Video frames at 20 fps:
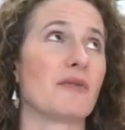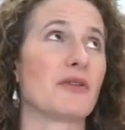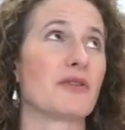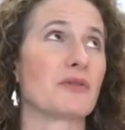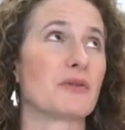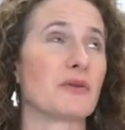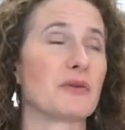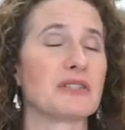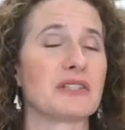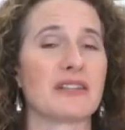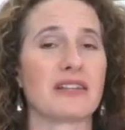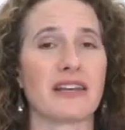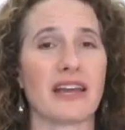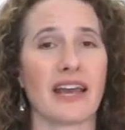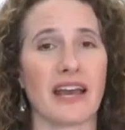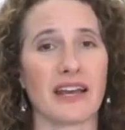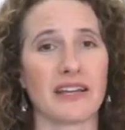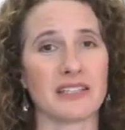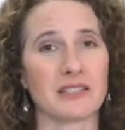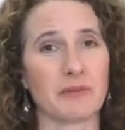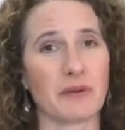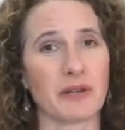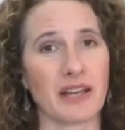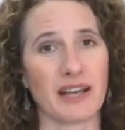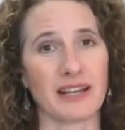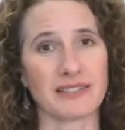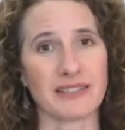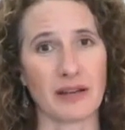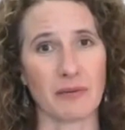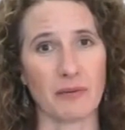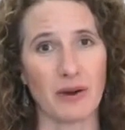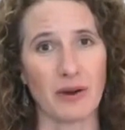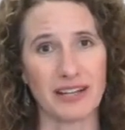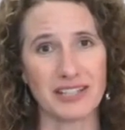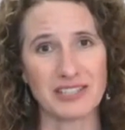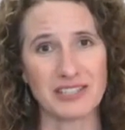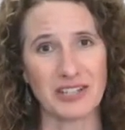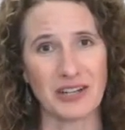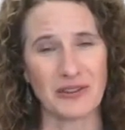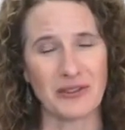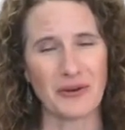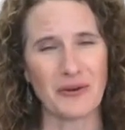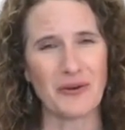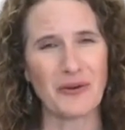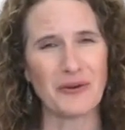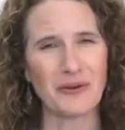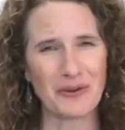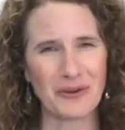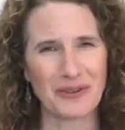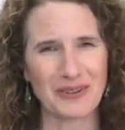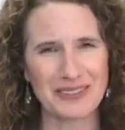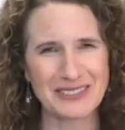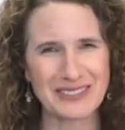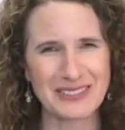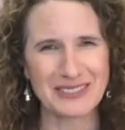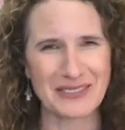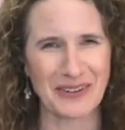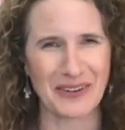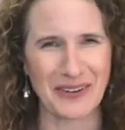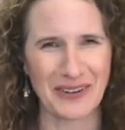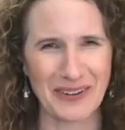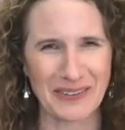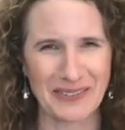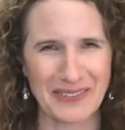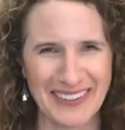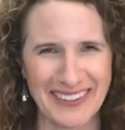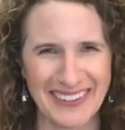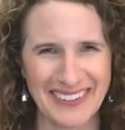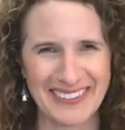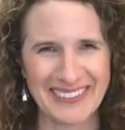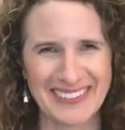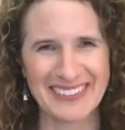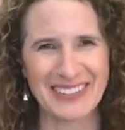through to the end because I want to share the whole story with you.